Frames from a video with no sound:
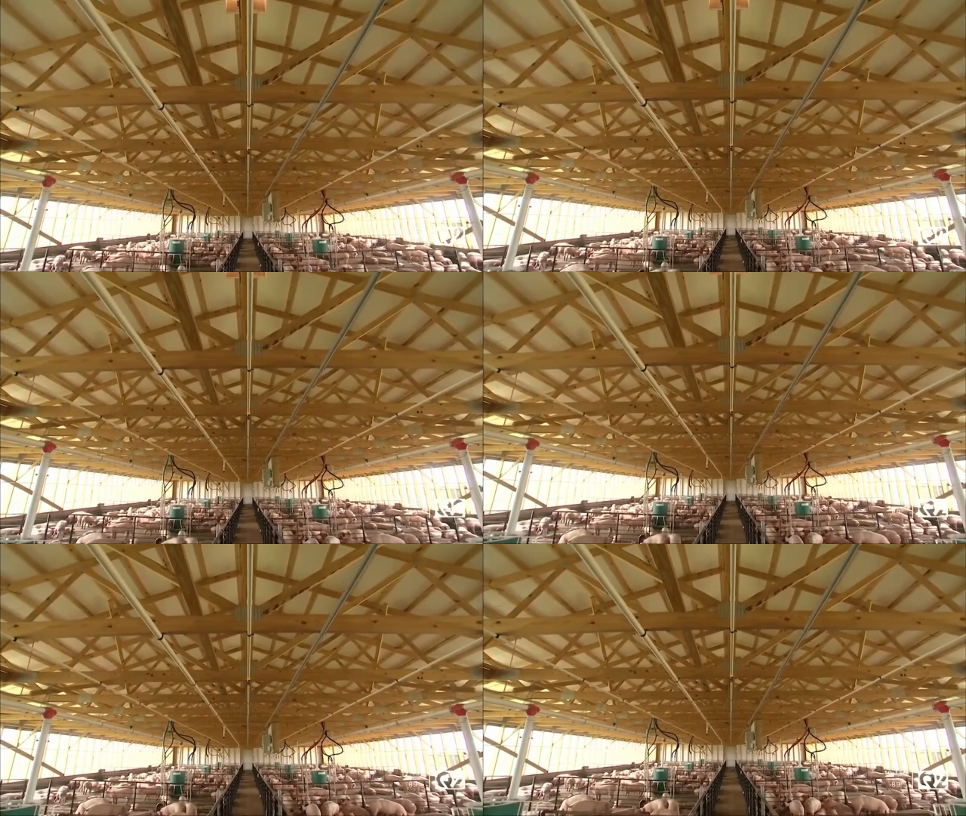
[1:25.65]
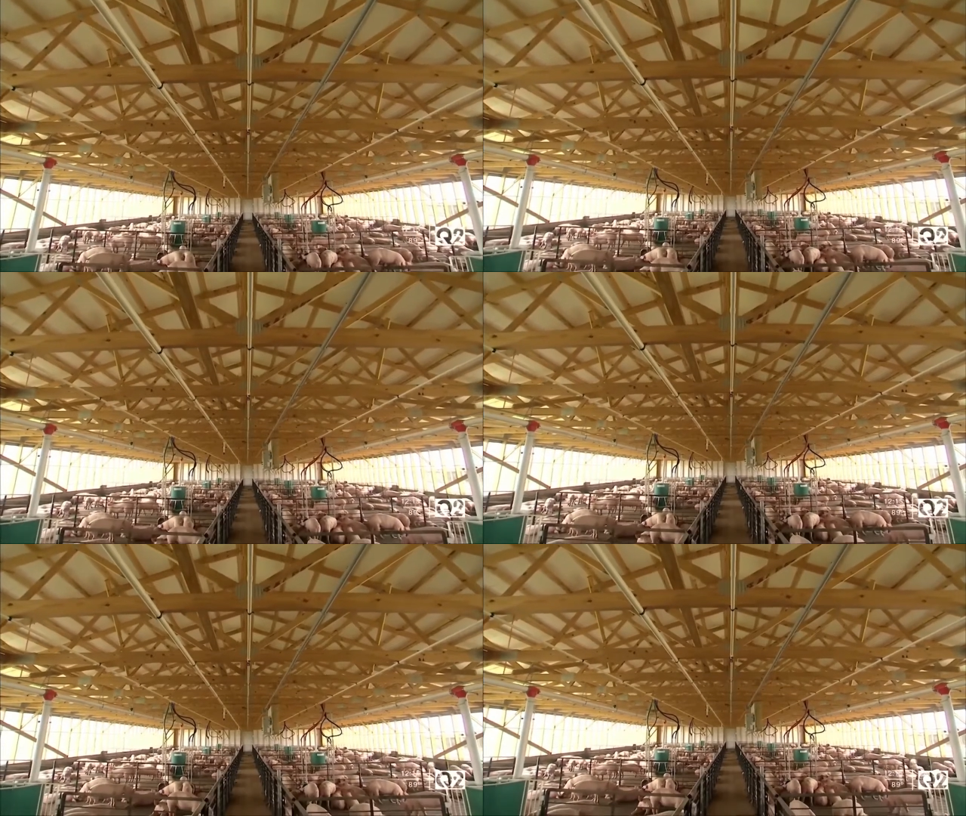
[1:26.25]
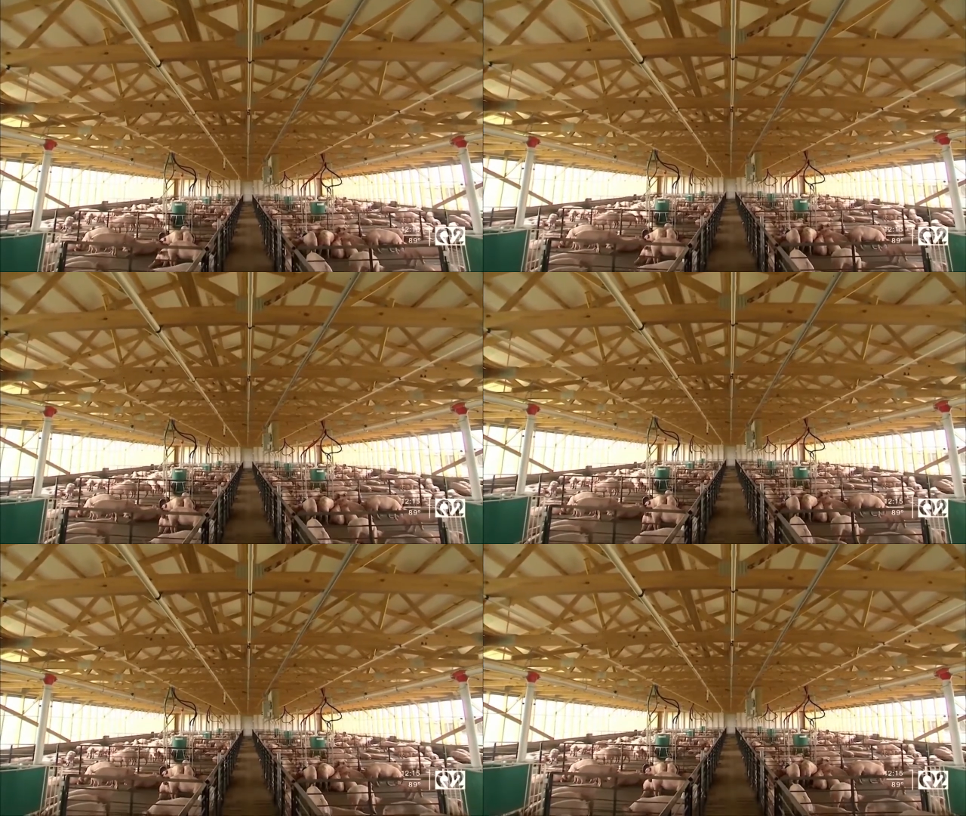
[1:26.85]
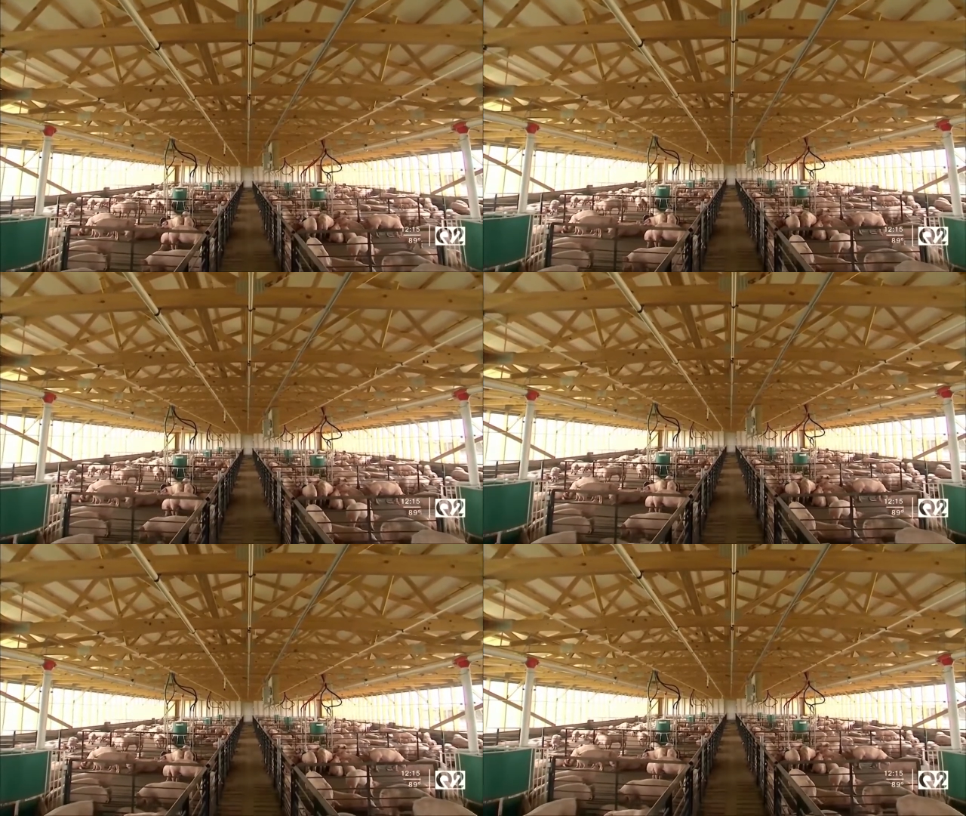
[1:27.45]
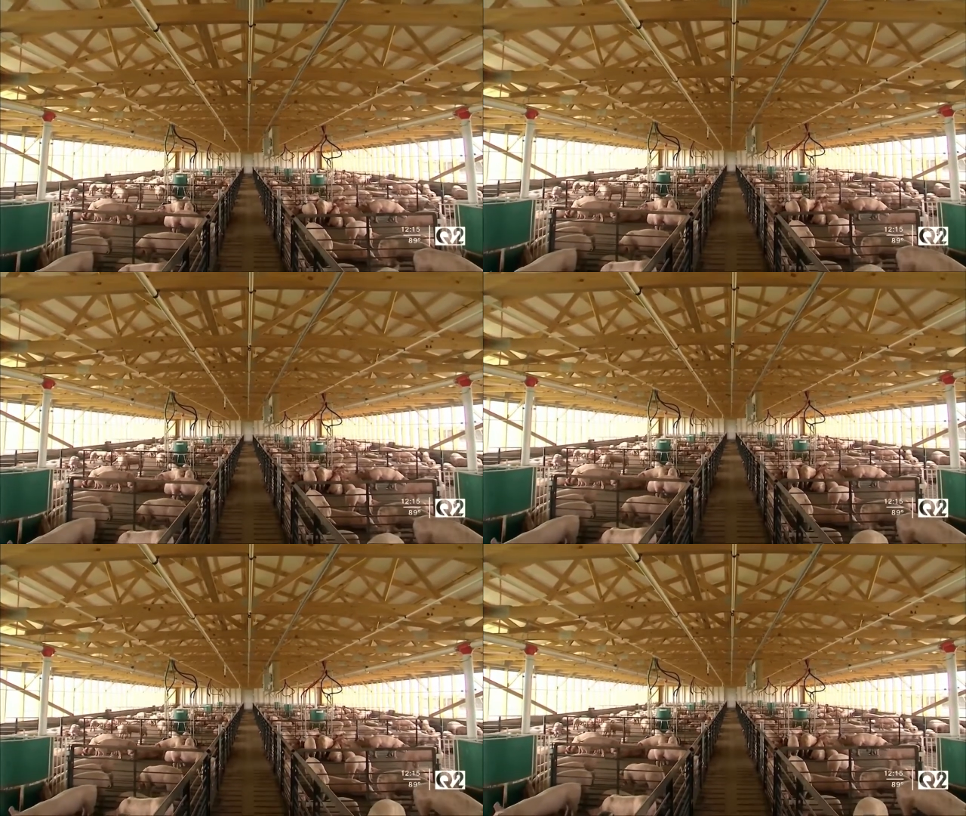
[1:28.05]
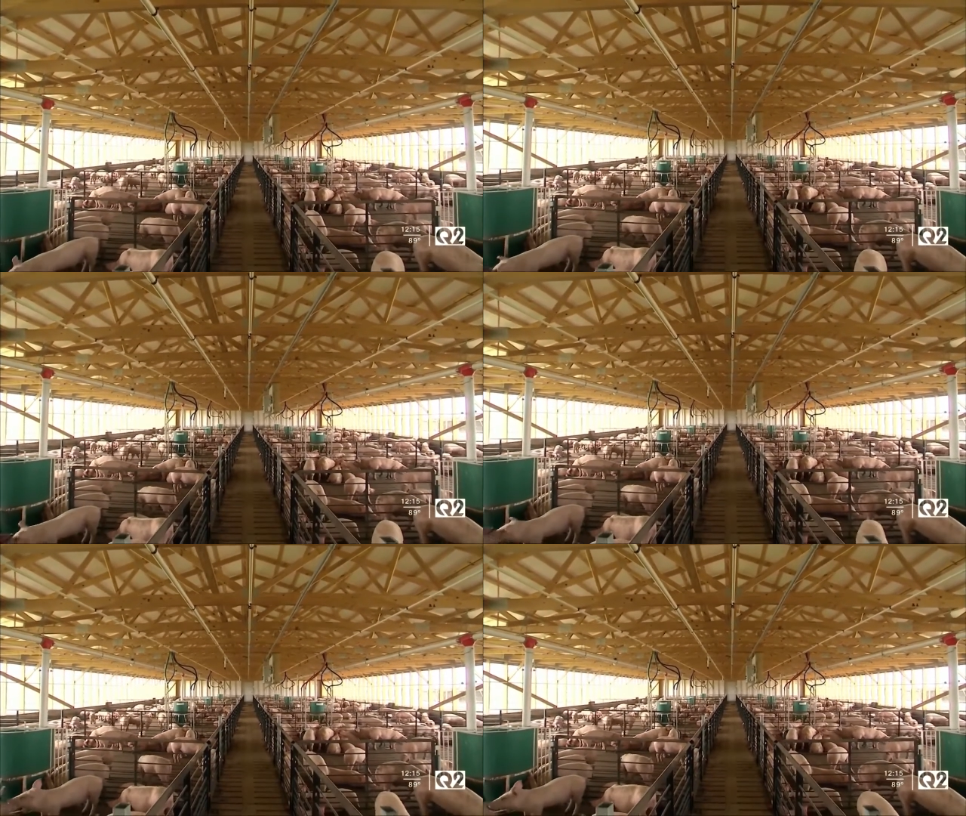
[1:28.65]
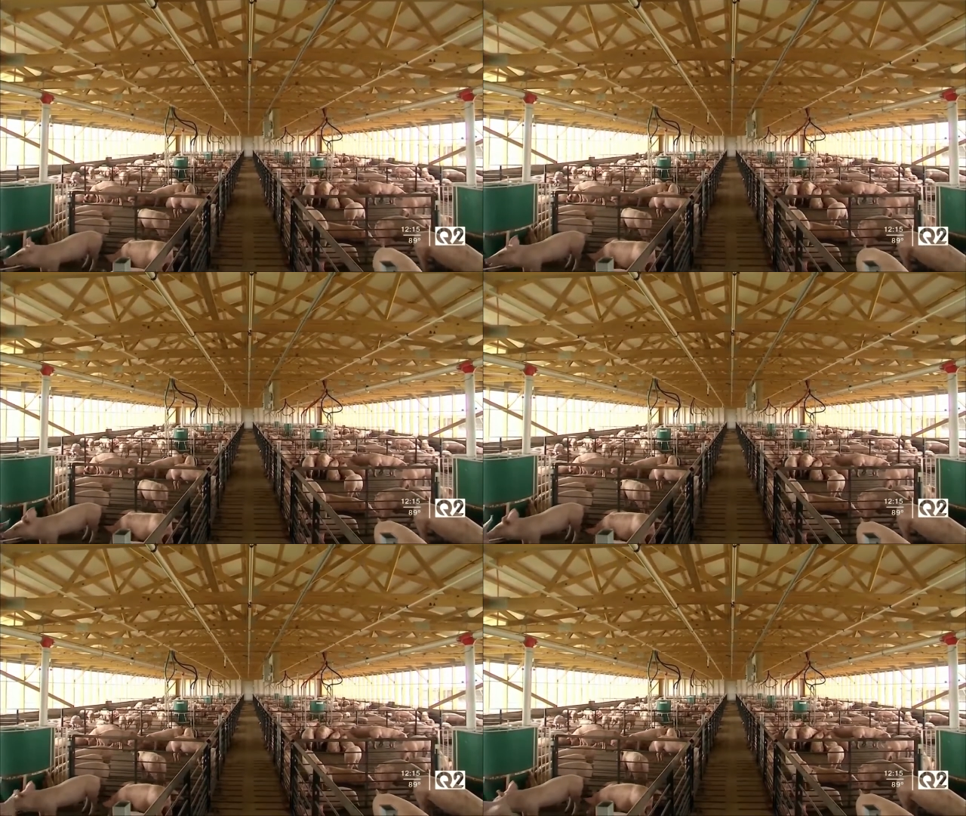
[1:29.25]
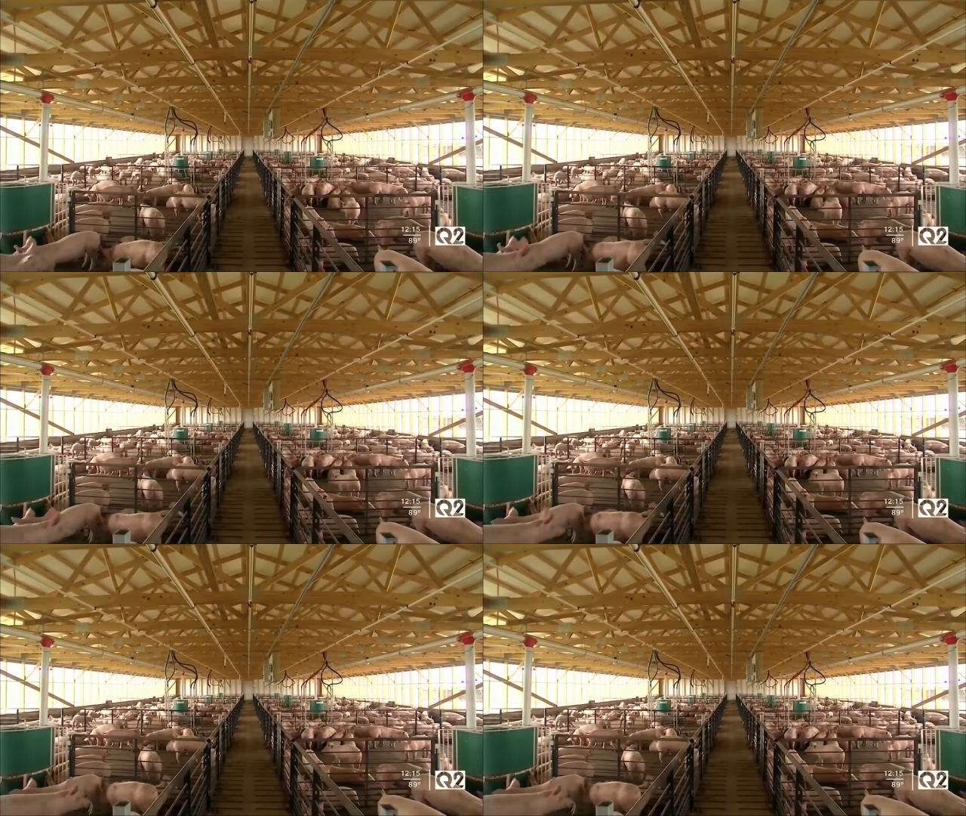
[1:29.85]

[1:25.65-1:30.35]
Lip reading: No face is visible, so there are no lips to read.